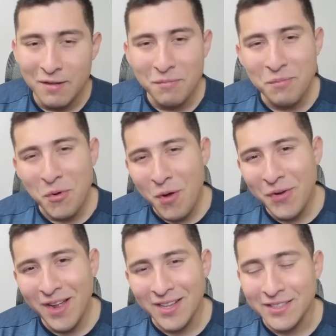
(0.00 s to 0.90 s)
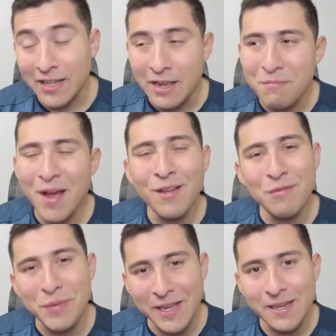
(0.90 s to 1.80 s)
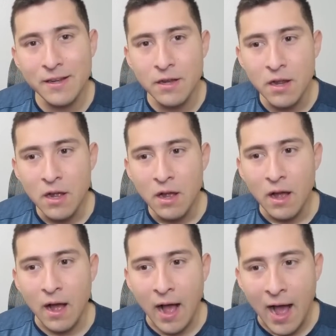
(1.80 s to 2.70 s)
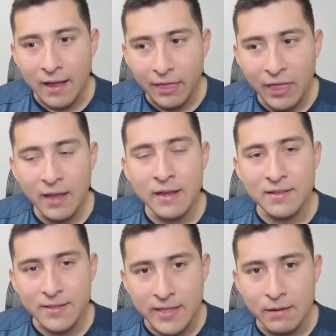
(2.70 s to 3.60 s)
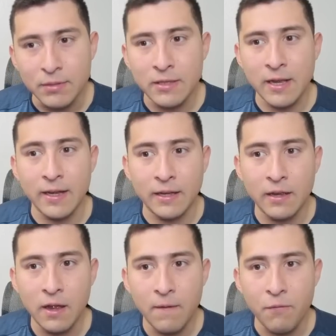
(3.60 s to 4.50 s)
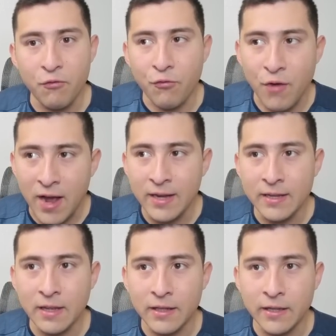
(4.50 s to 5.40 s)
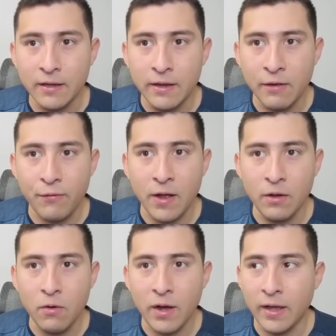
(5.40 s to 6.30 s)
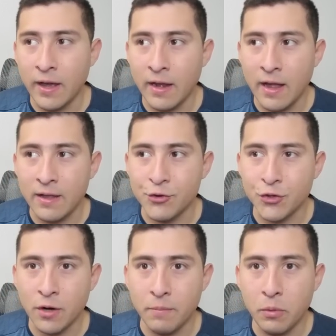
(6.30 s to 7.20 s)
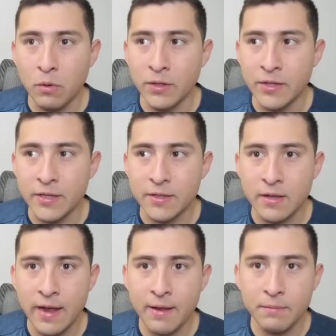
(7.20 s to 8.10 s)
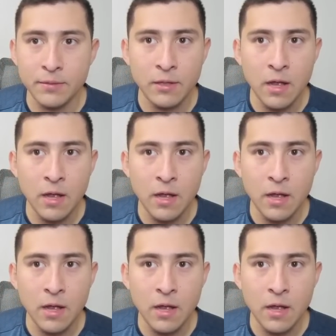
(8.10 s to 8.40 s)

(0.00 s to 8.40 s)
But what do you guys think? In my opinion, I think it seems like finally, if I go ahead and start pulling these names,